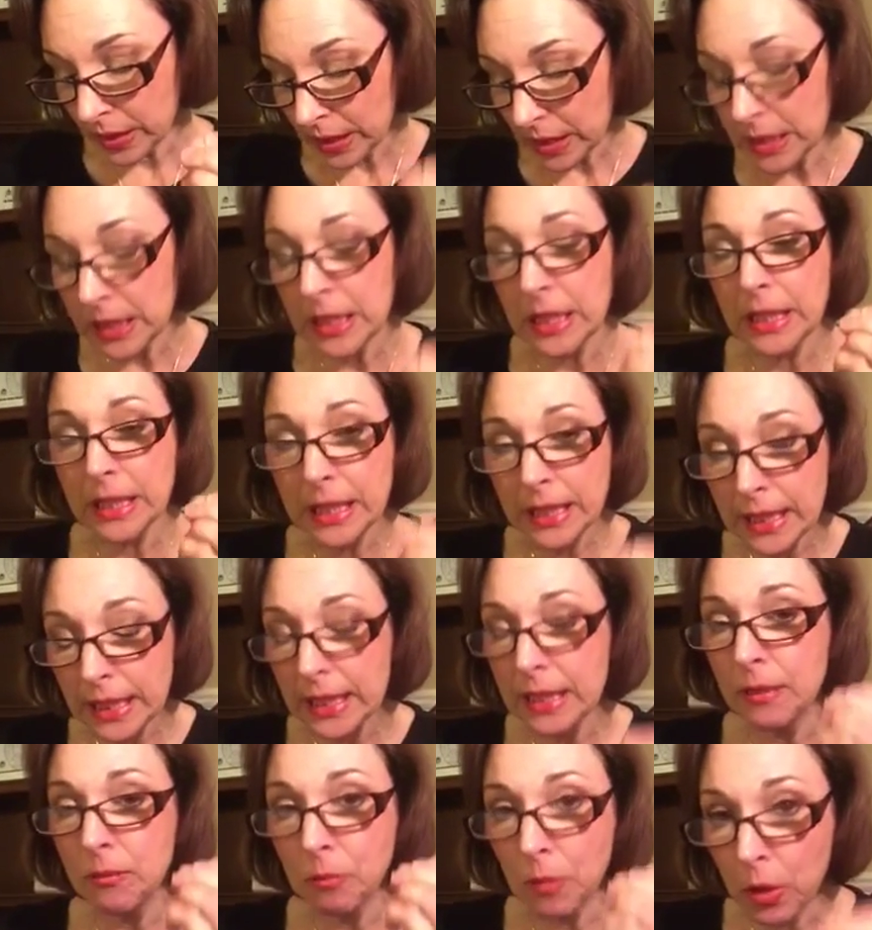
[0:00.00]
is
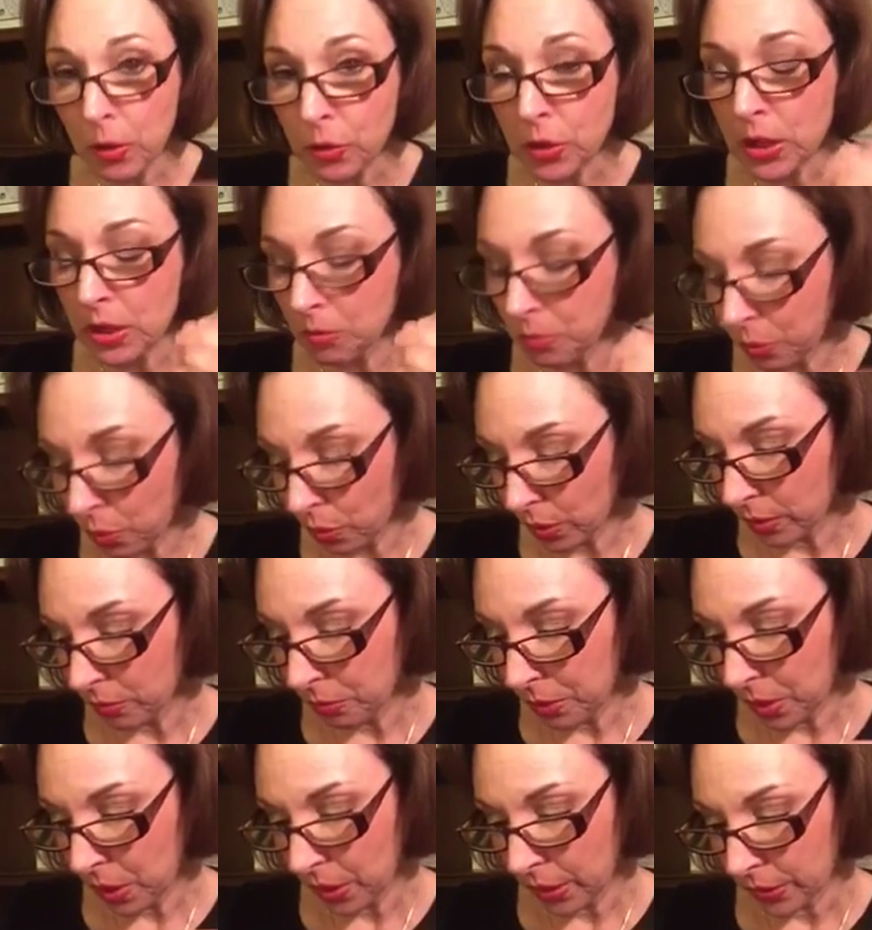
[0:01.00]
the most
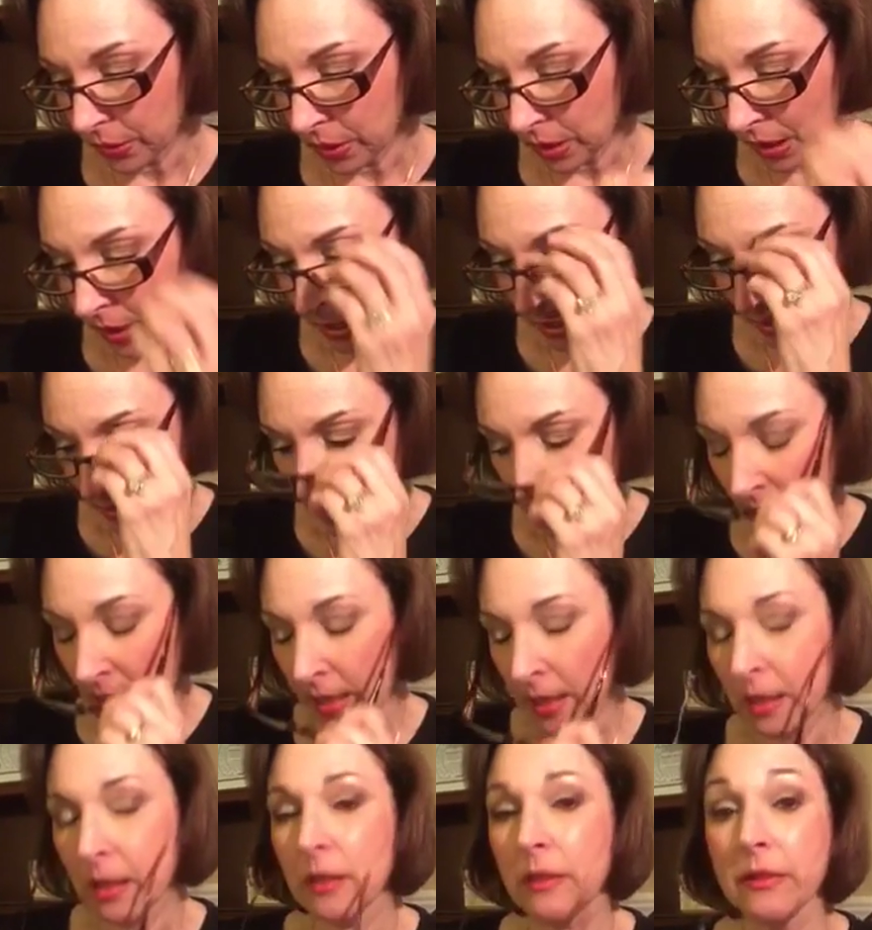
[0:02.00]
important part.
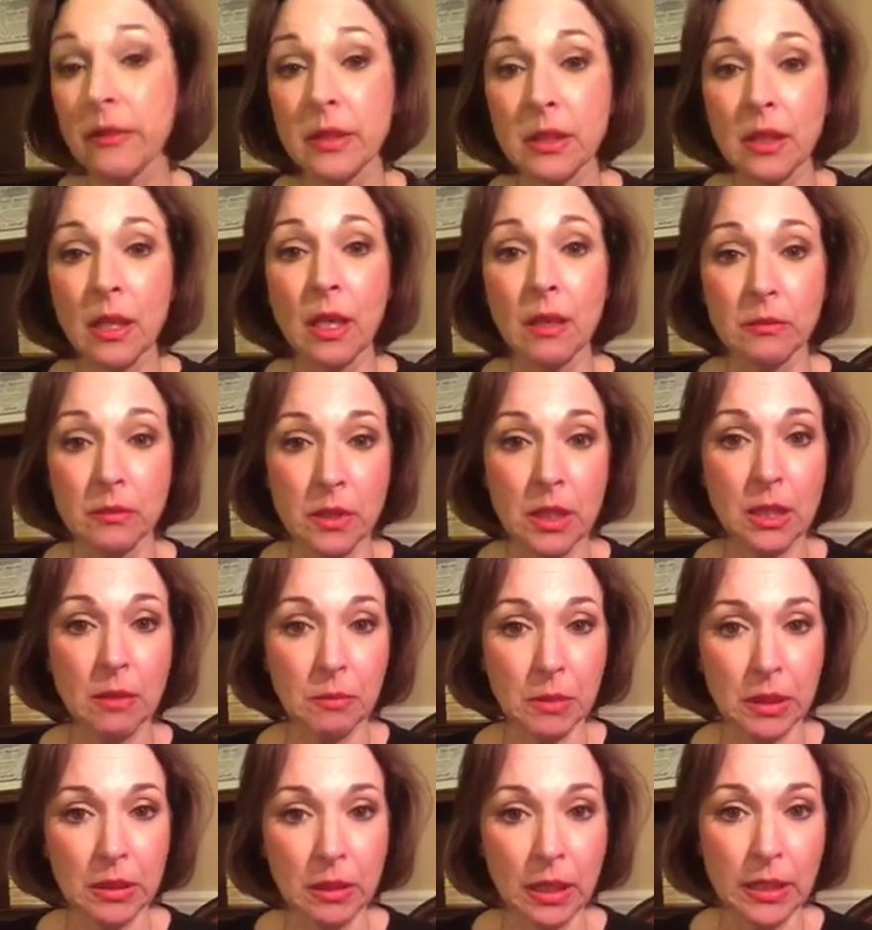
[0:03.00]
I'll take
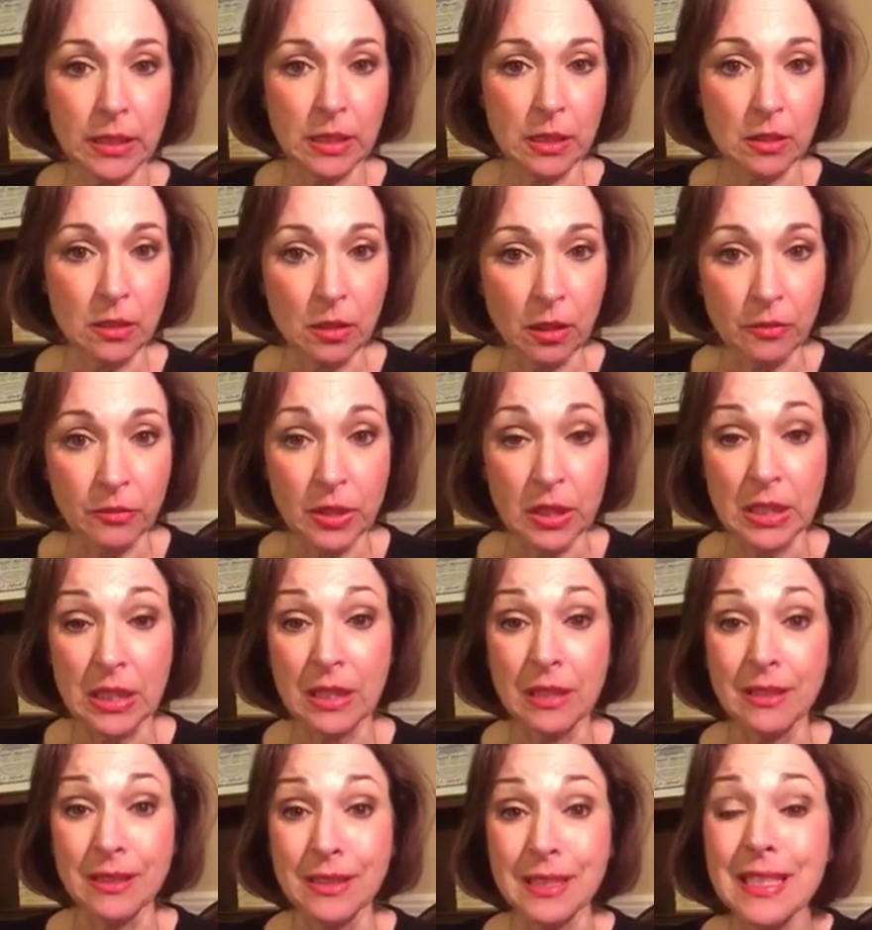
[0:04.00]
my glasses off to
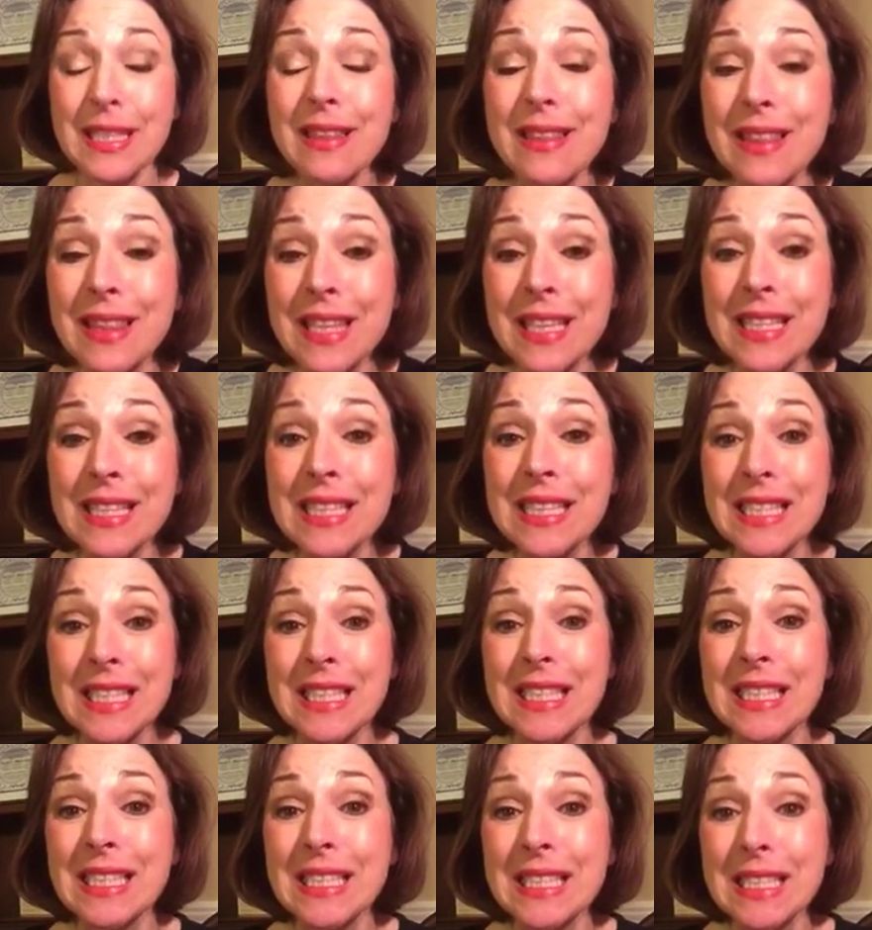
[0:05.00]
say this. This
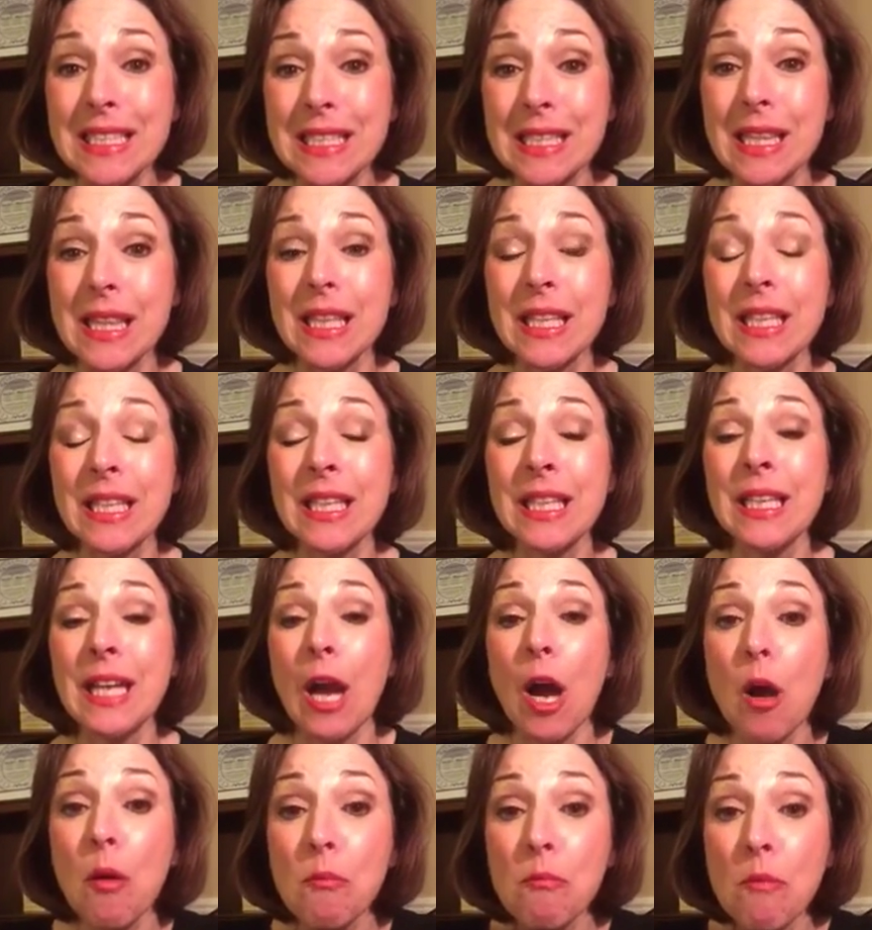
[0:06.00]
is the
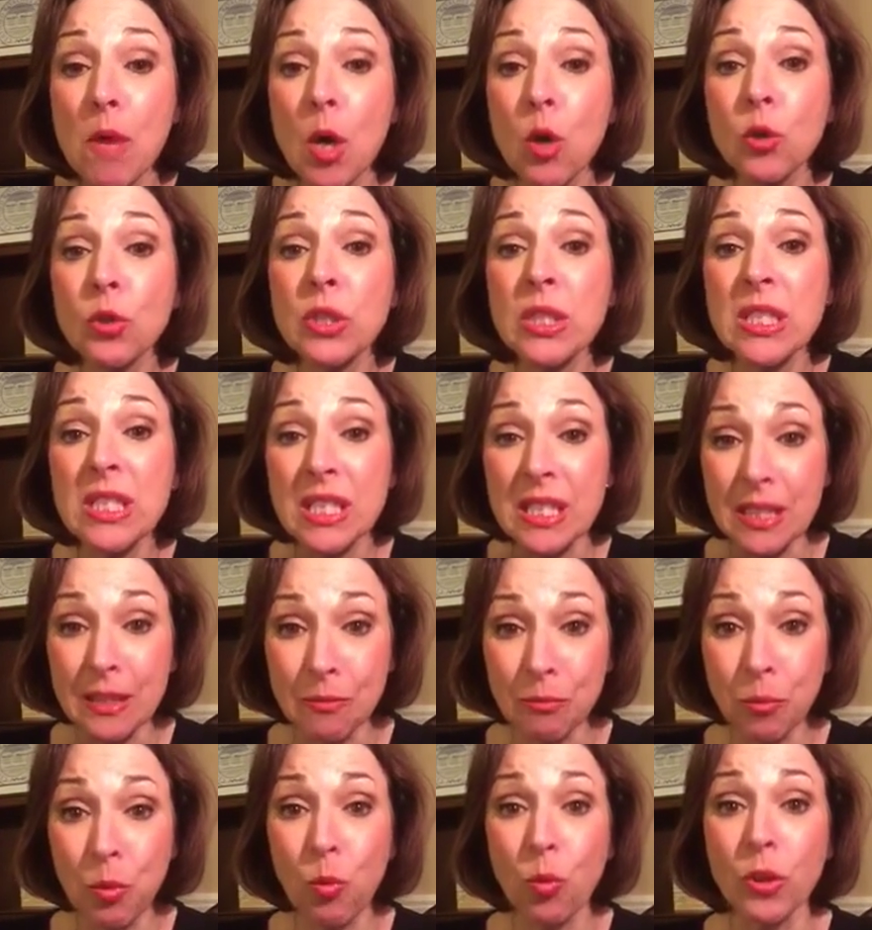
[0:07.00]
most
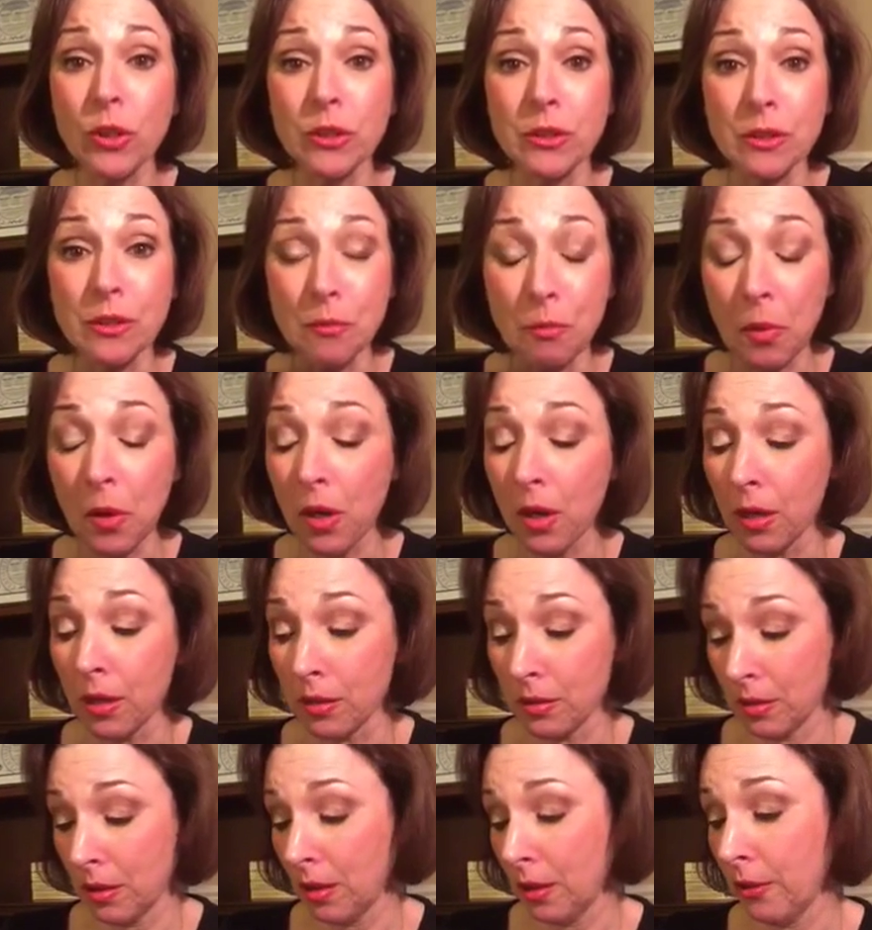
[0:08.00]
important
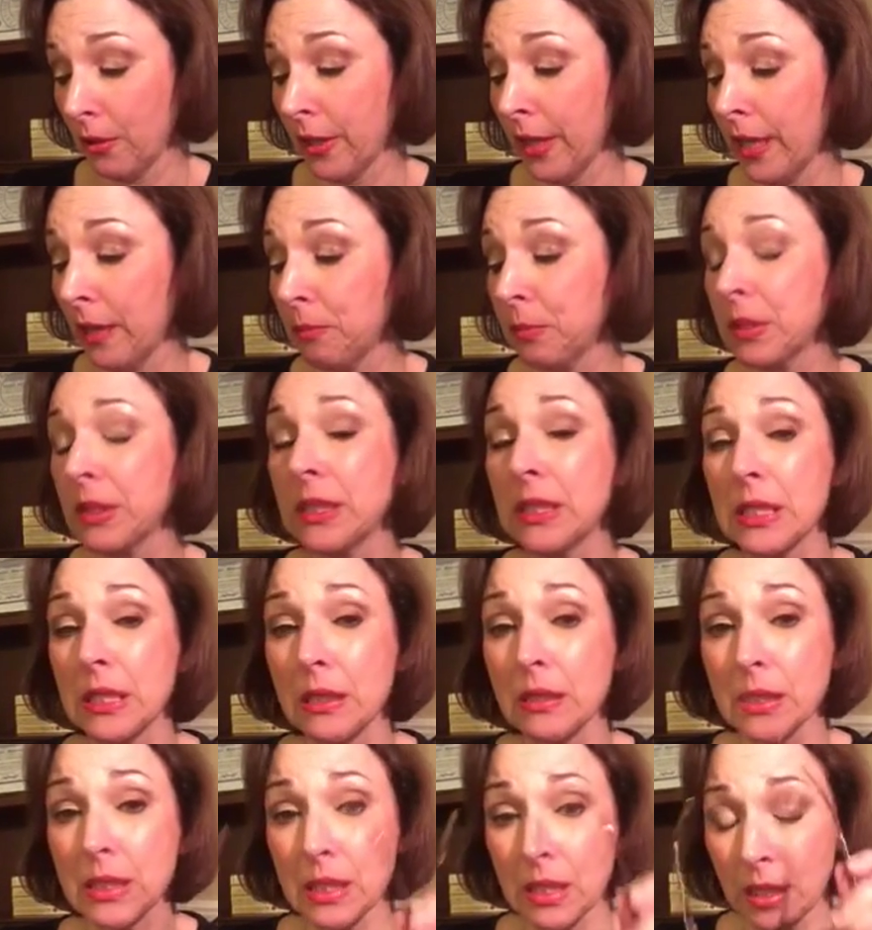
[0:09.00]
part. Okay, please
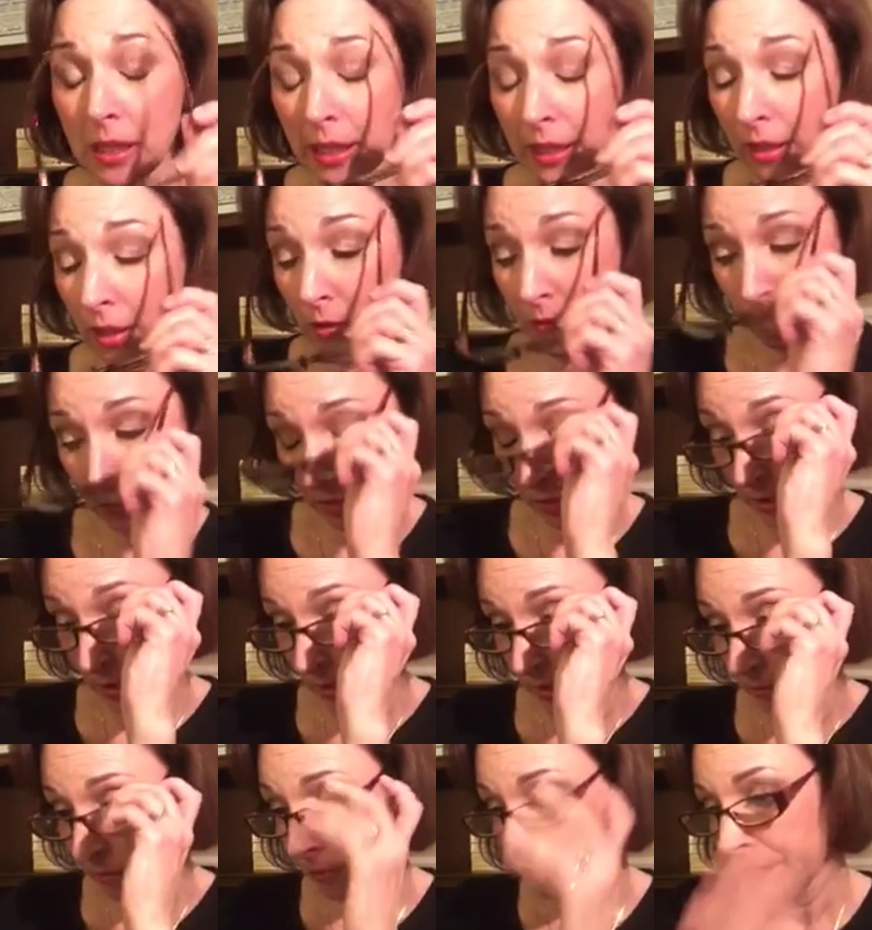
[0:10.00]
listen
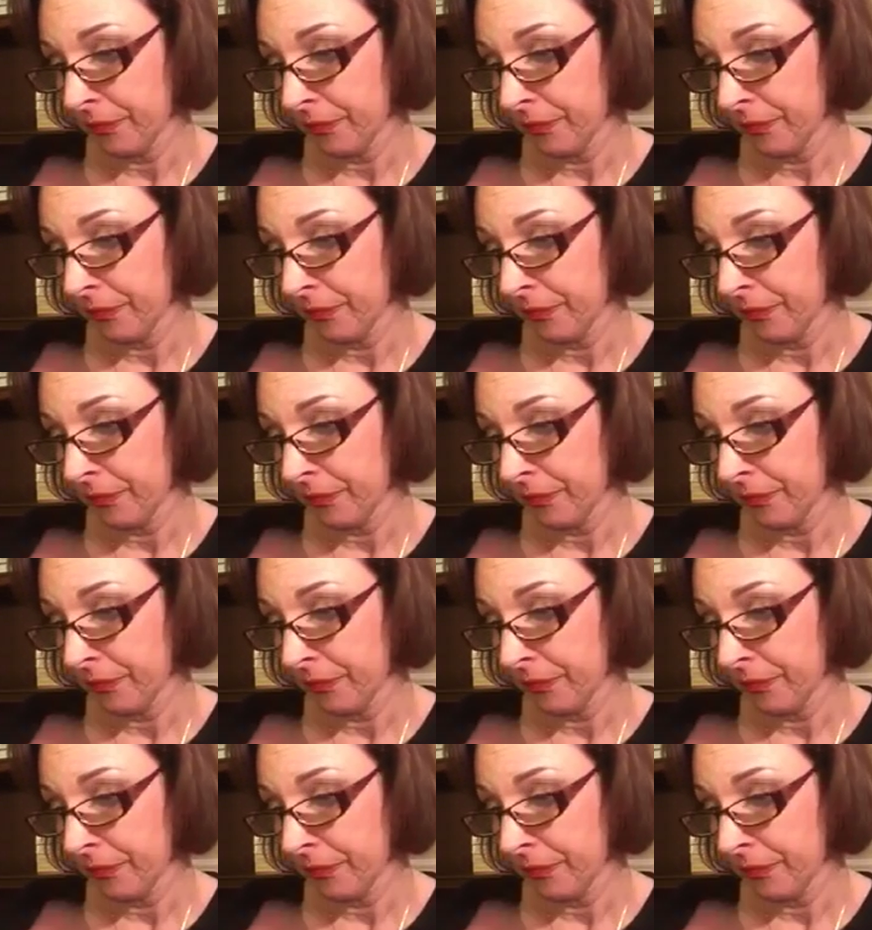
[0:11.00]
carefully.